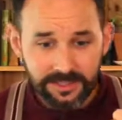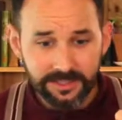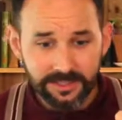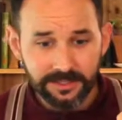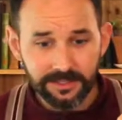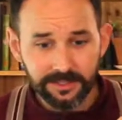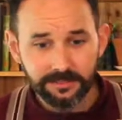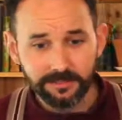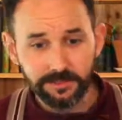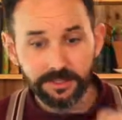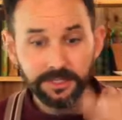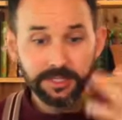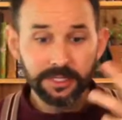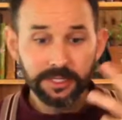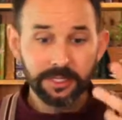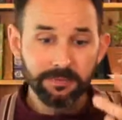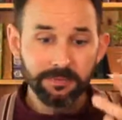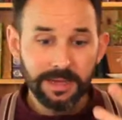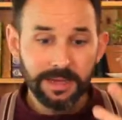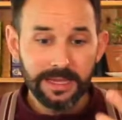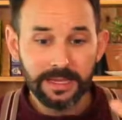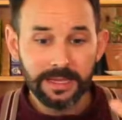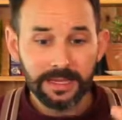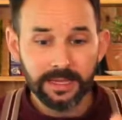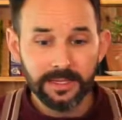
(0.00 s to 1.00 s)
What do you
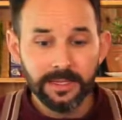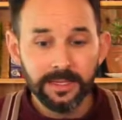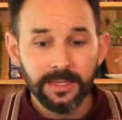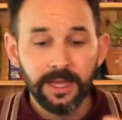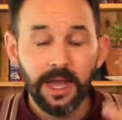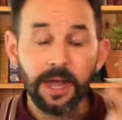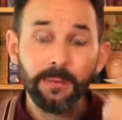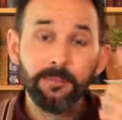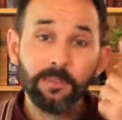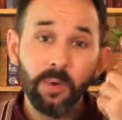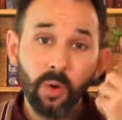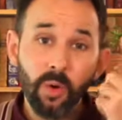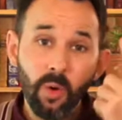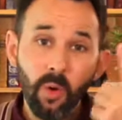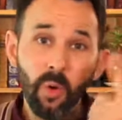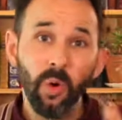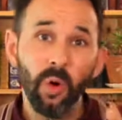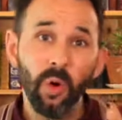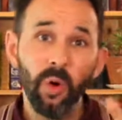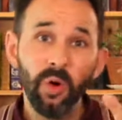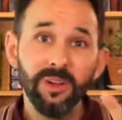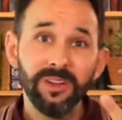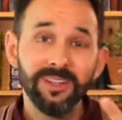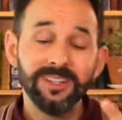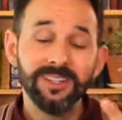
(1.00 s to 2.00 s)
make?
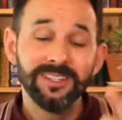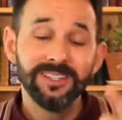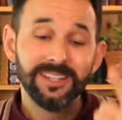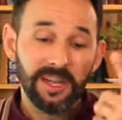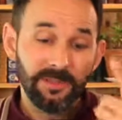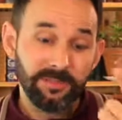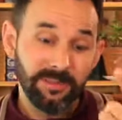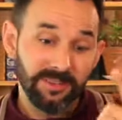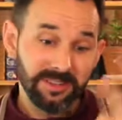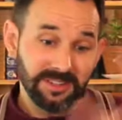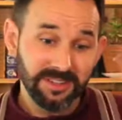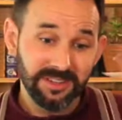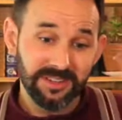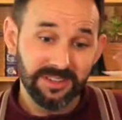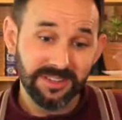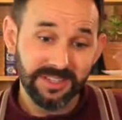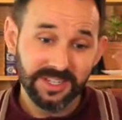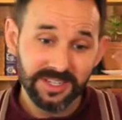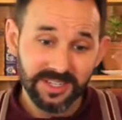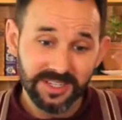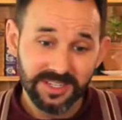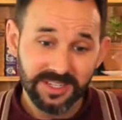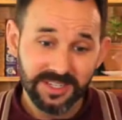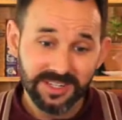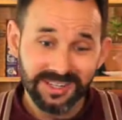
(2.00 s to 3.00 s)
Or a
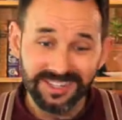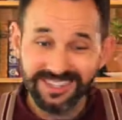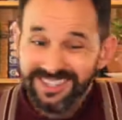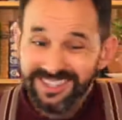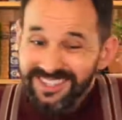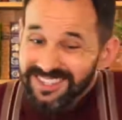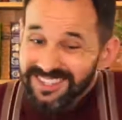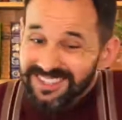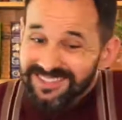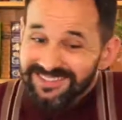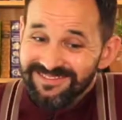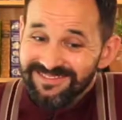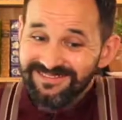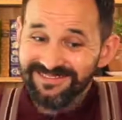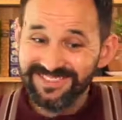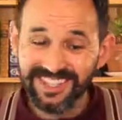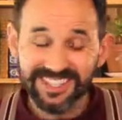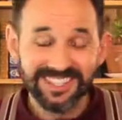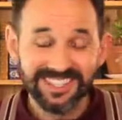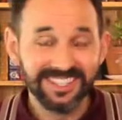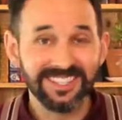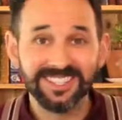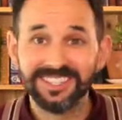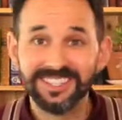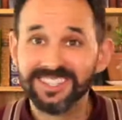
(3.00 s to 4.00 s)
proctologist, because they're
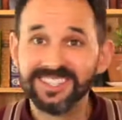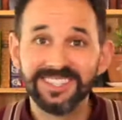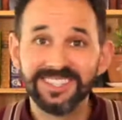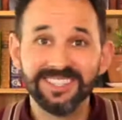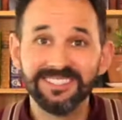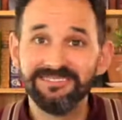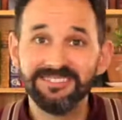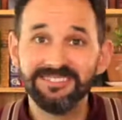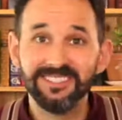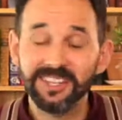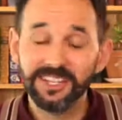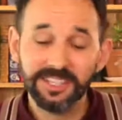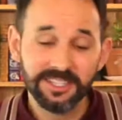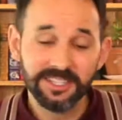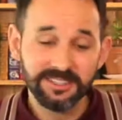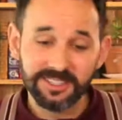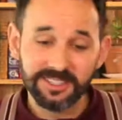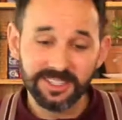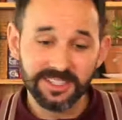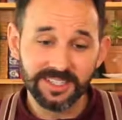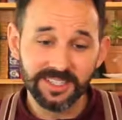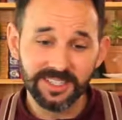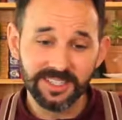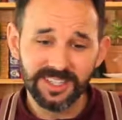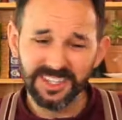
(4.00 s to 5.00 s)
just not
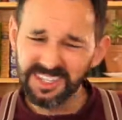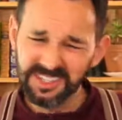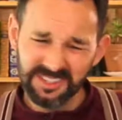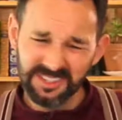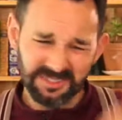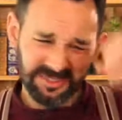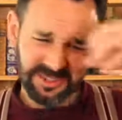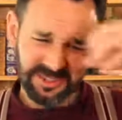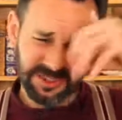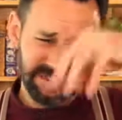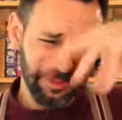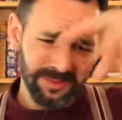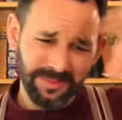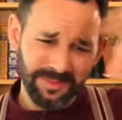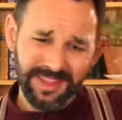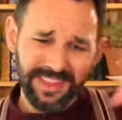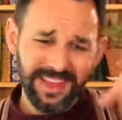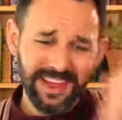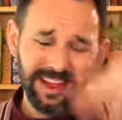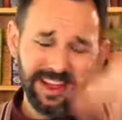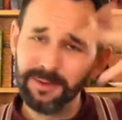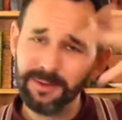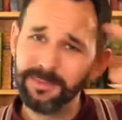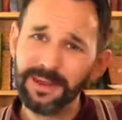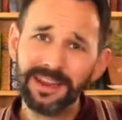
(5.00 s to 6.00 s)
interested. And you don't want to talk about
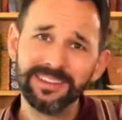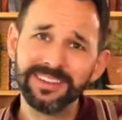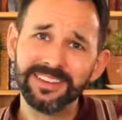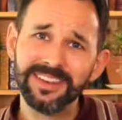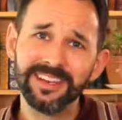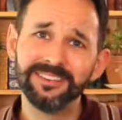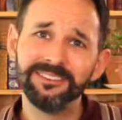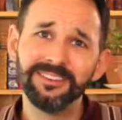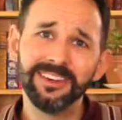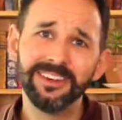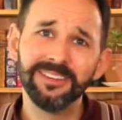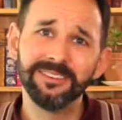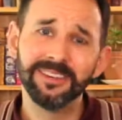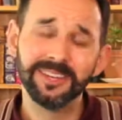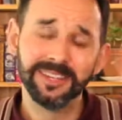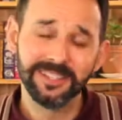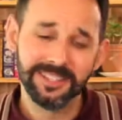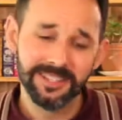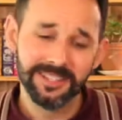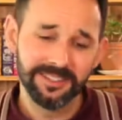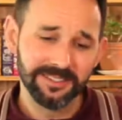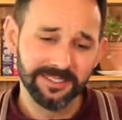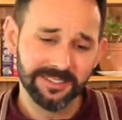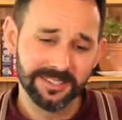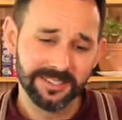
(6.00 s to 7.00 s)
that about dinner anyway, do
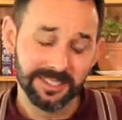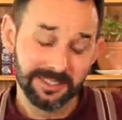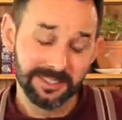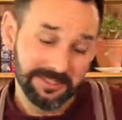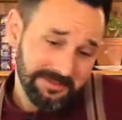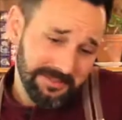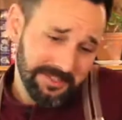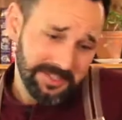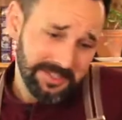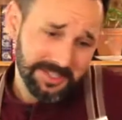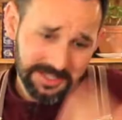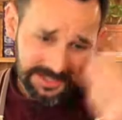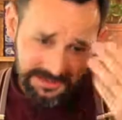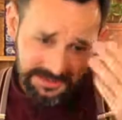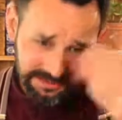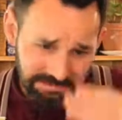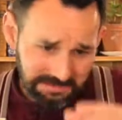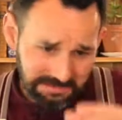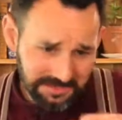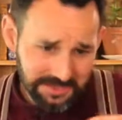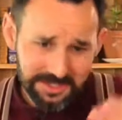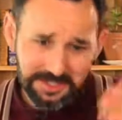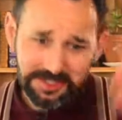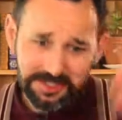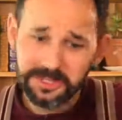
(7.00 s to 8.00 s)
you? So you just
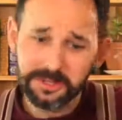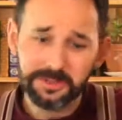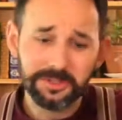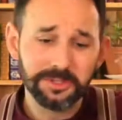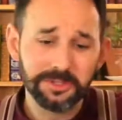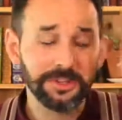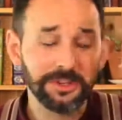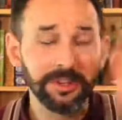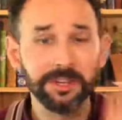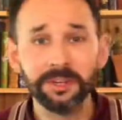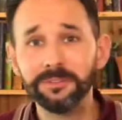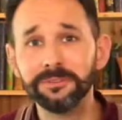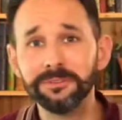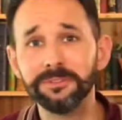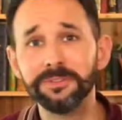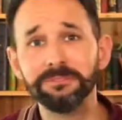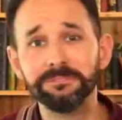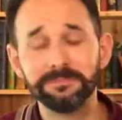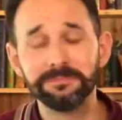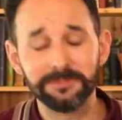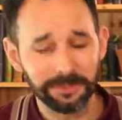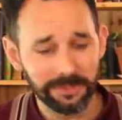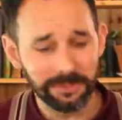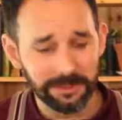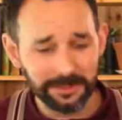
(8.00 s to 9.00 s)
scooch on over and
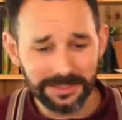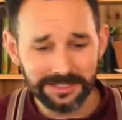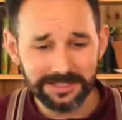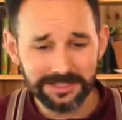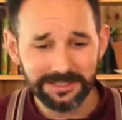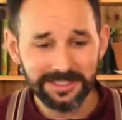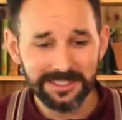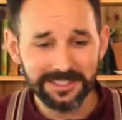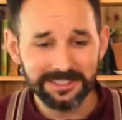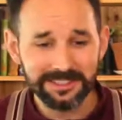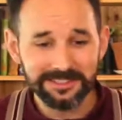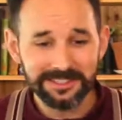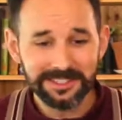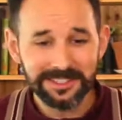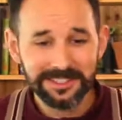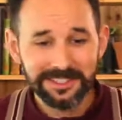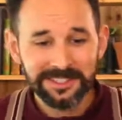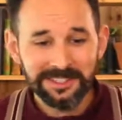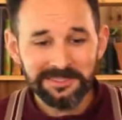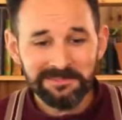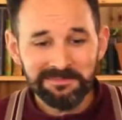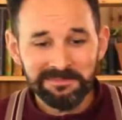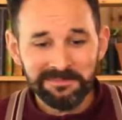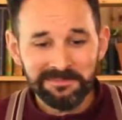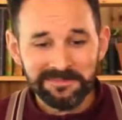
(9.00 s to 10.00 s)
talk about something else.
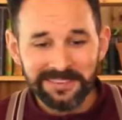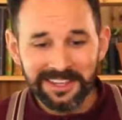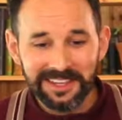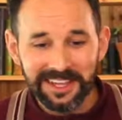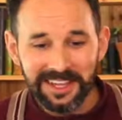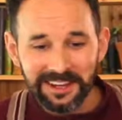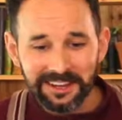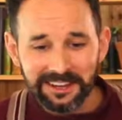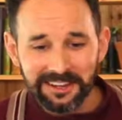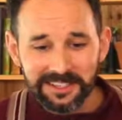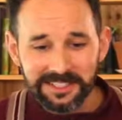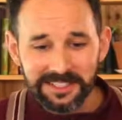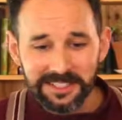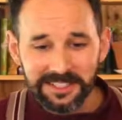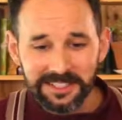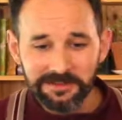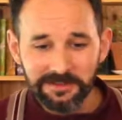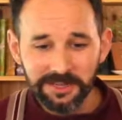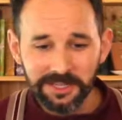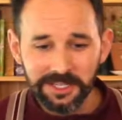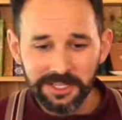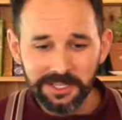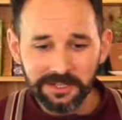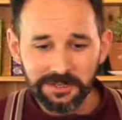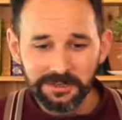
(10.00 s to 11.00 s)
Eleanor says,
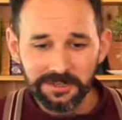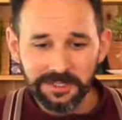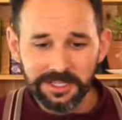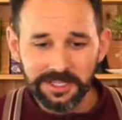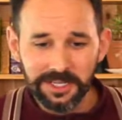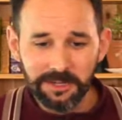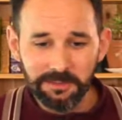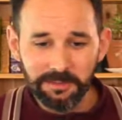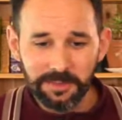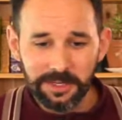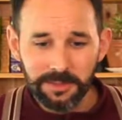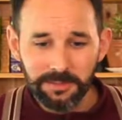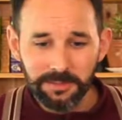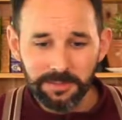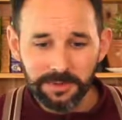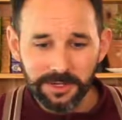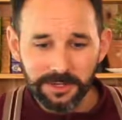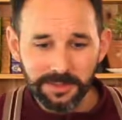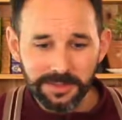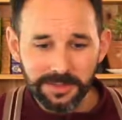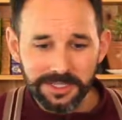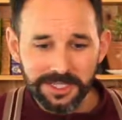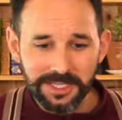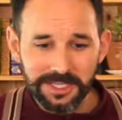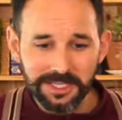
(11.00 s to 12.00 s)
when you tell people you're
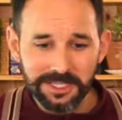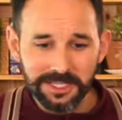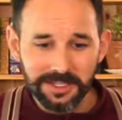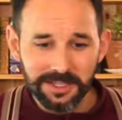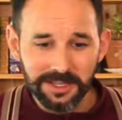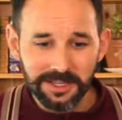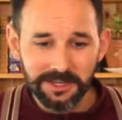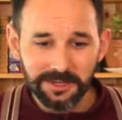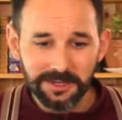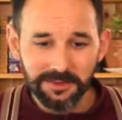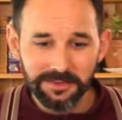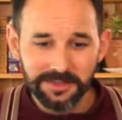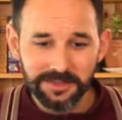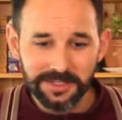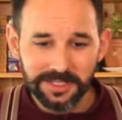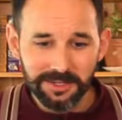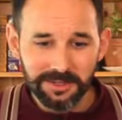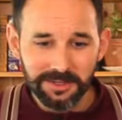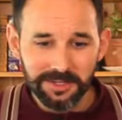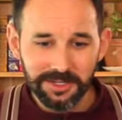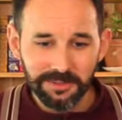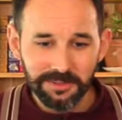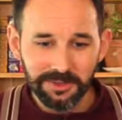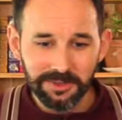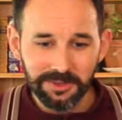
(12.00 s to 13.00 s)
a teacher, they often tell
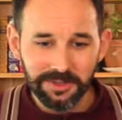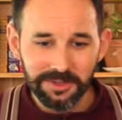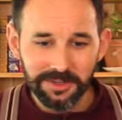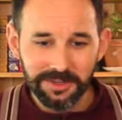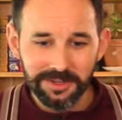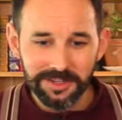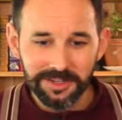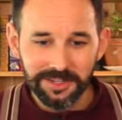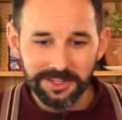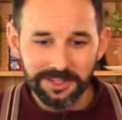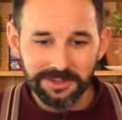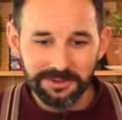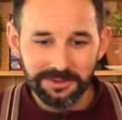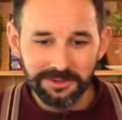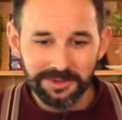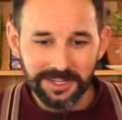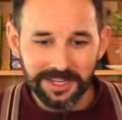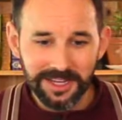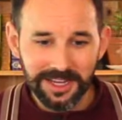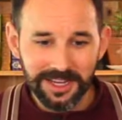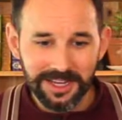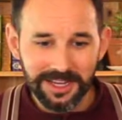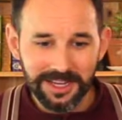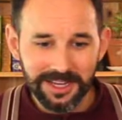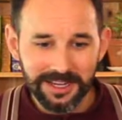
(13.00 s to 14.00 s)
you what you are
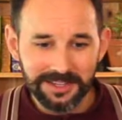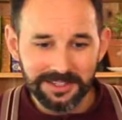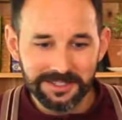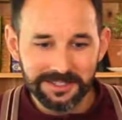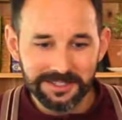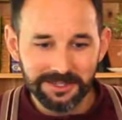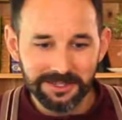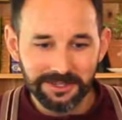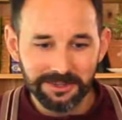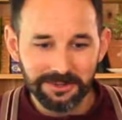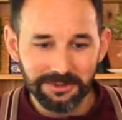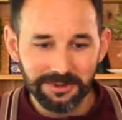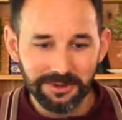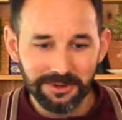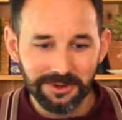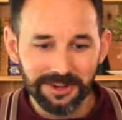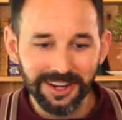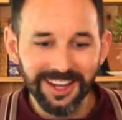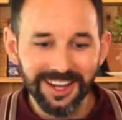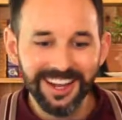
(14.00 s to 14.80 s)
getting so wrong.